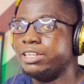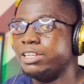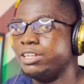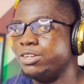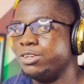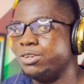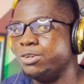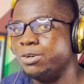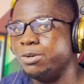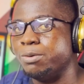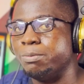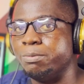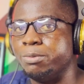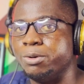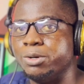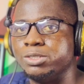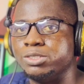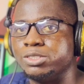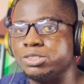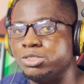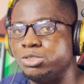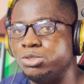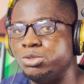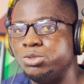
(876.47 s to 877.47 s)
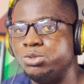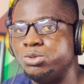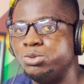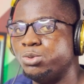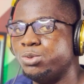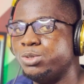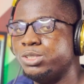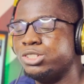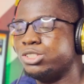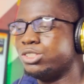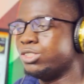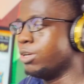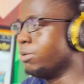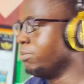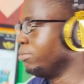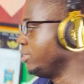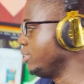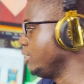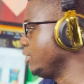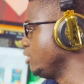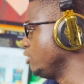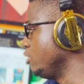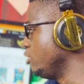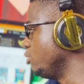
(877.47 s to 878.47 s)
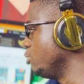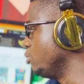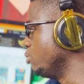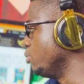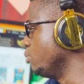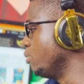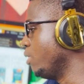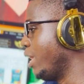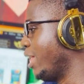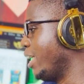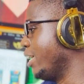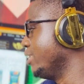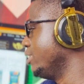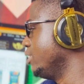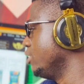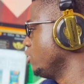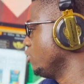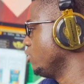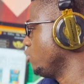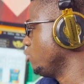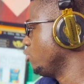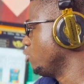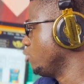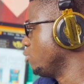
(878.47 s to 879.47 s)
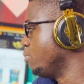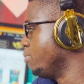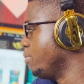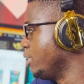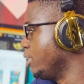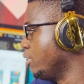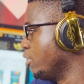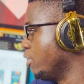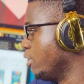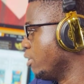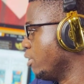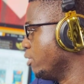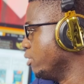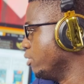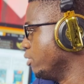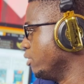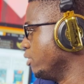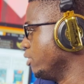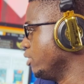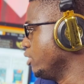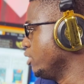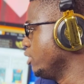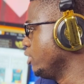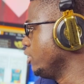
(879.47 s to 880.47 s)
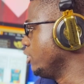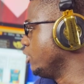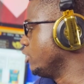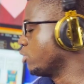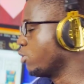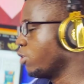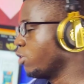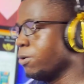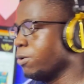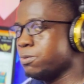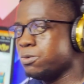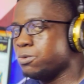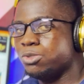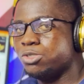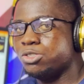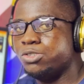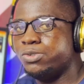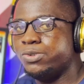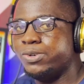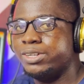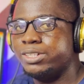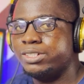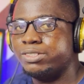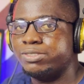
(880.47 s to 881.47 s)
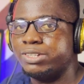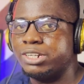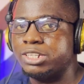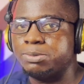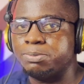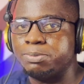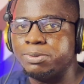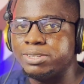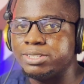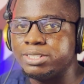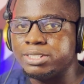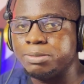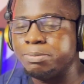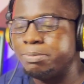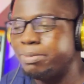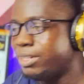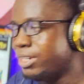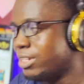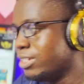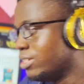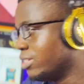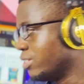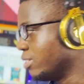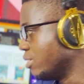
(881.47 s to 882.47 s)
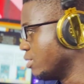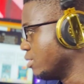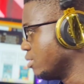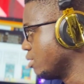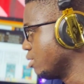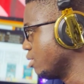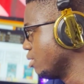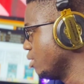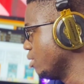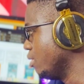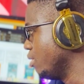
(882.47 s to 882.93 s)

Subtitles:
income, but doing something you like this, you should make it comes with great responsibilities,